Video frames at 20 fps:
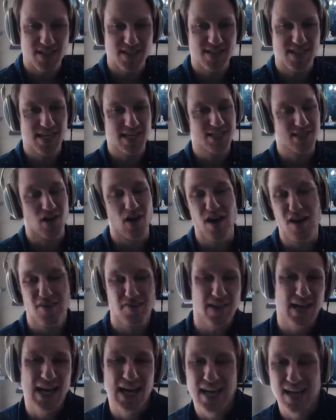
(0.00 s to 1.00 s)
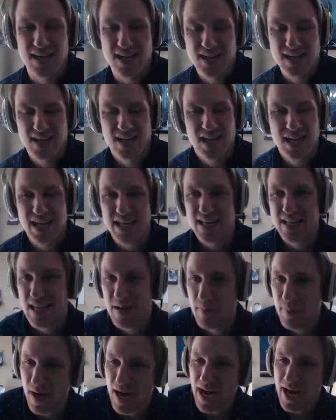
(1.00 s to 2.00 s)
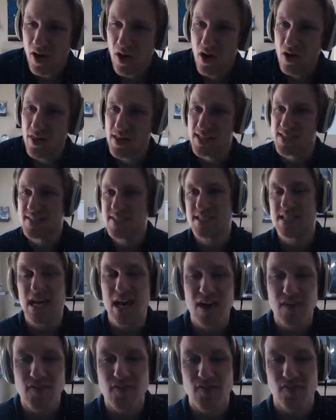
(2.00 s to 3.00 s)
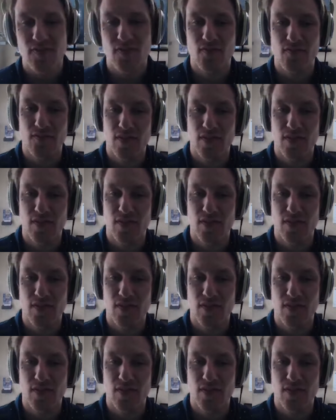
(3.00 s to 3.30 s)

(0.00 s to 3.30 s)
ticked off that they buy all this stuff